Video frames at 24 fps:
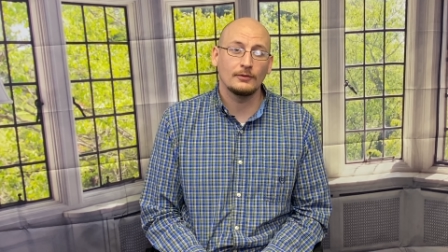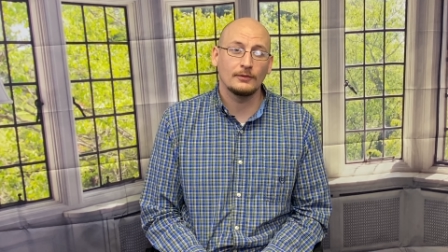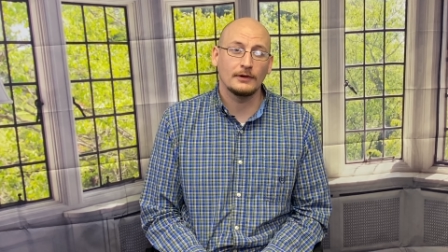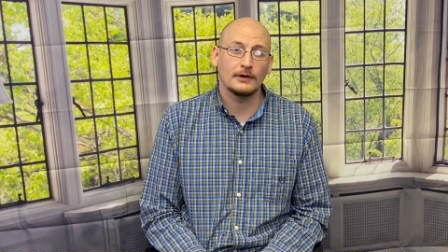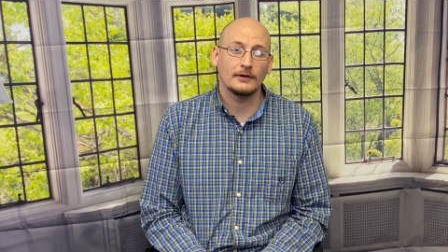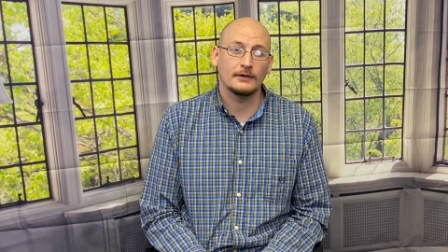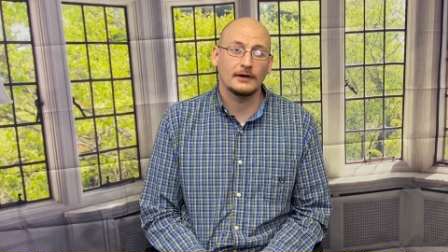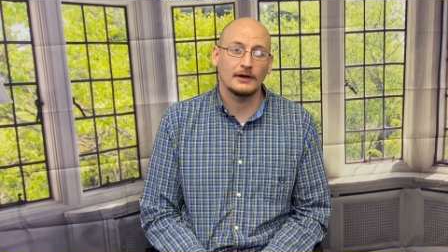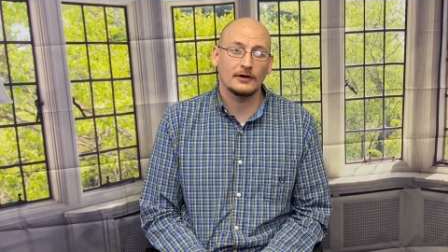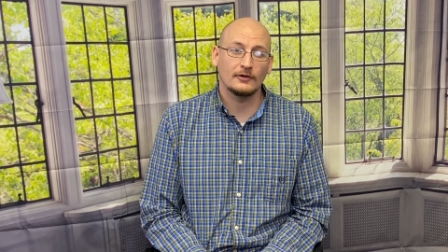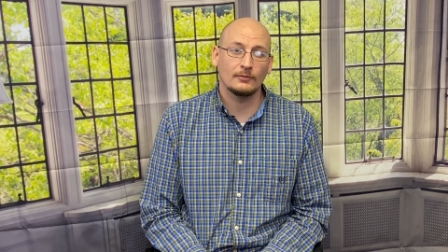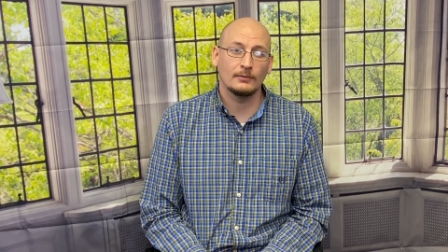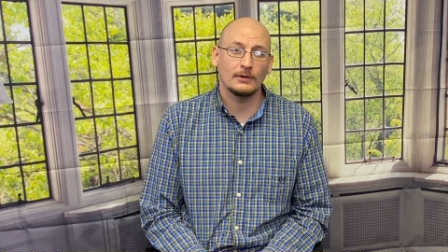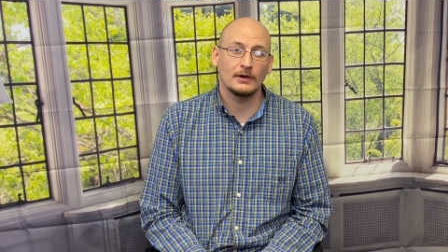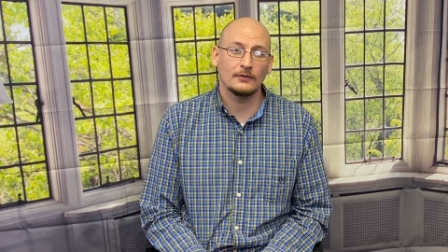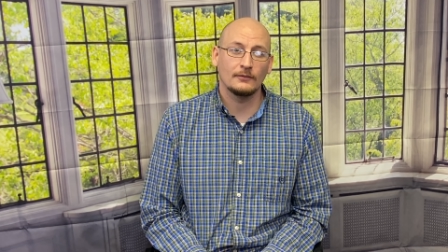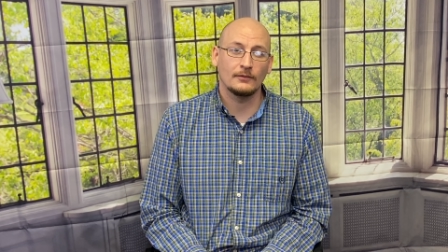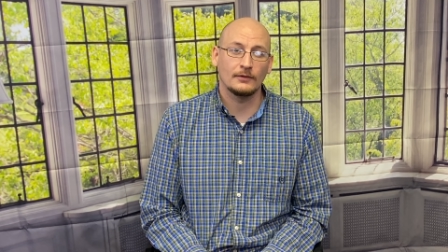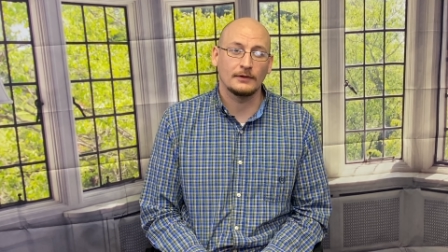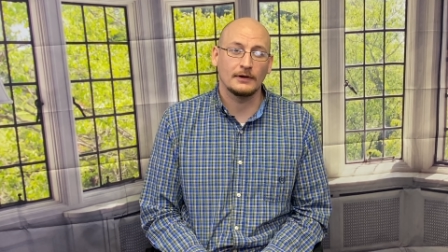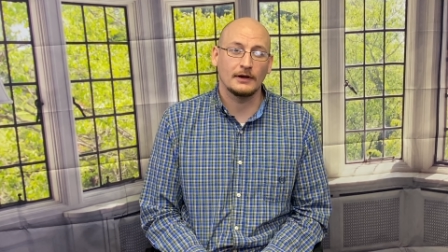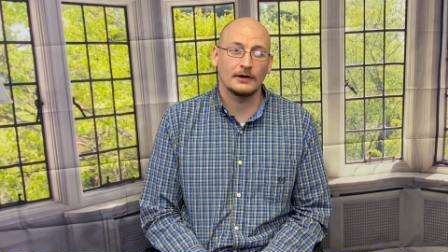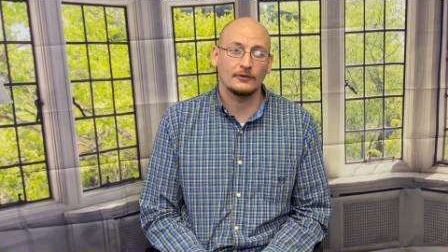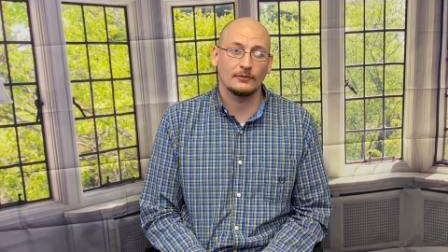in next week for
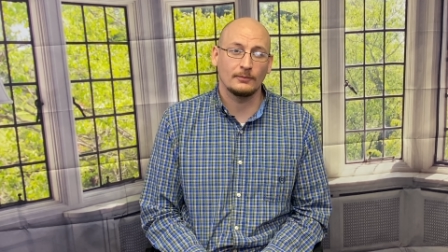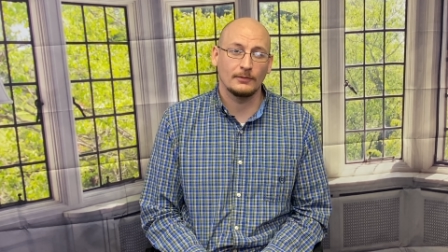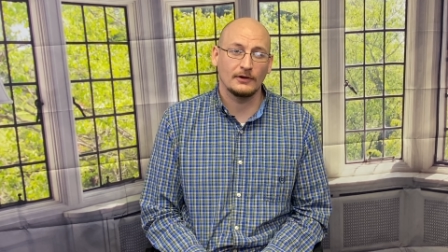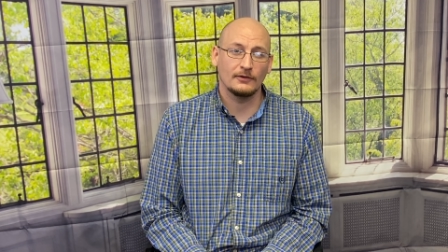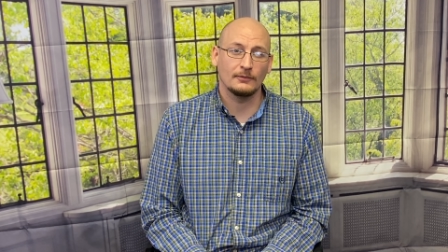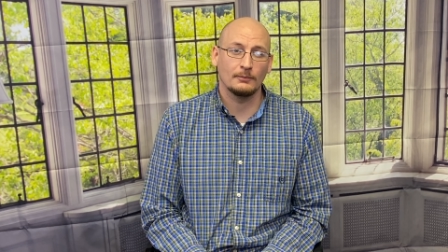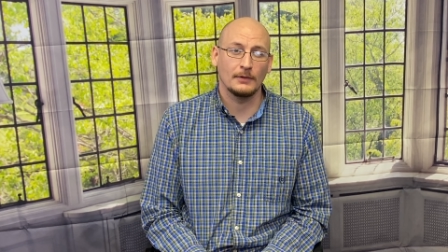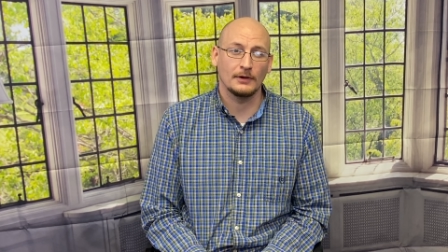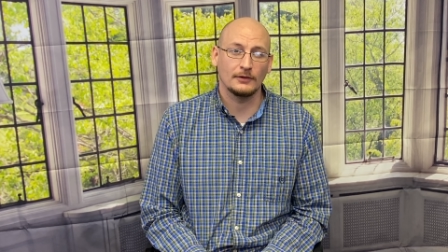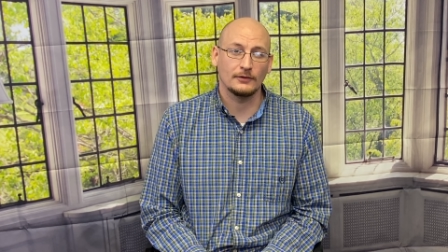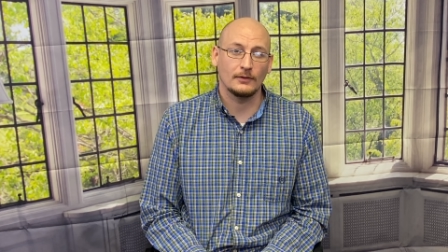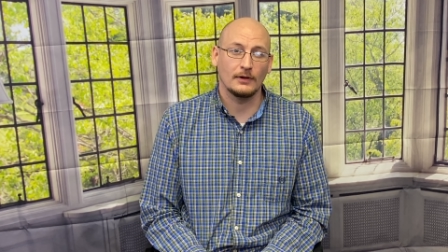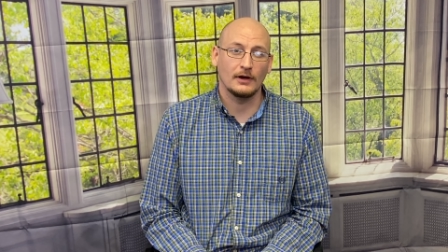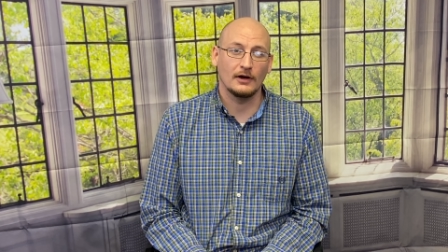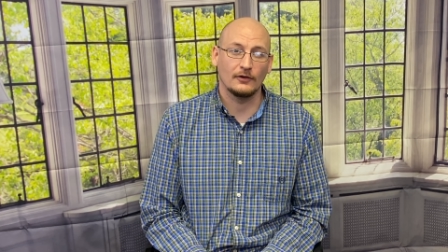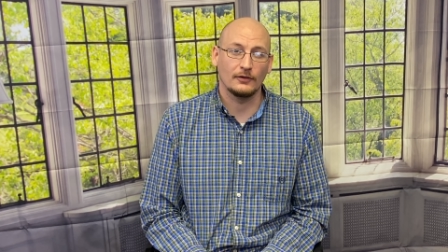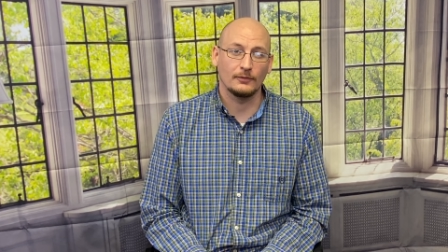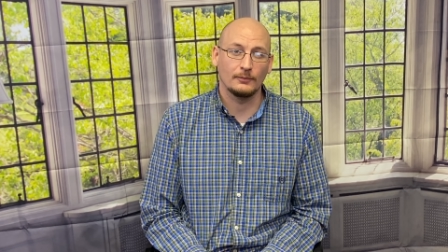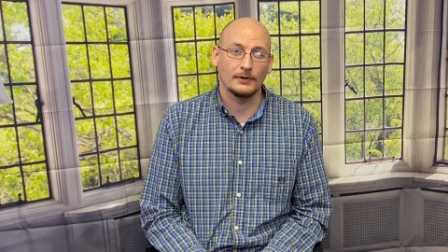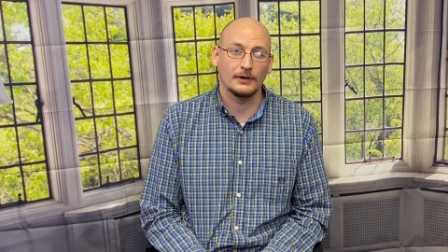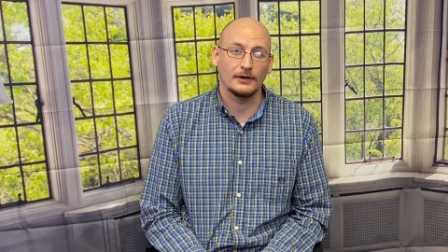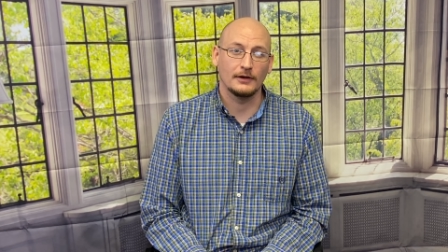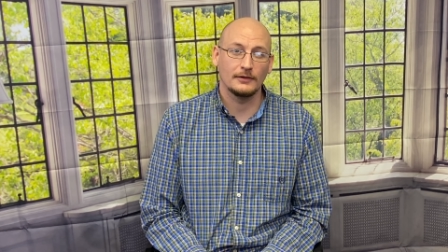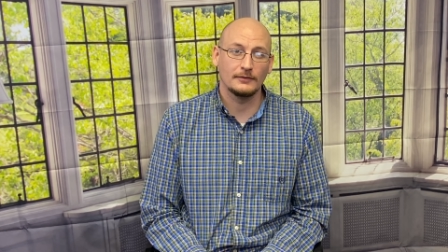next week's Mental Health Minute.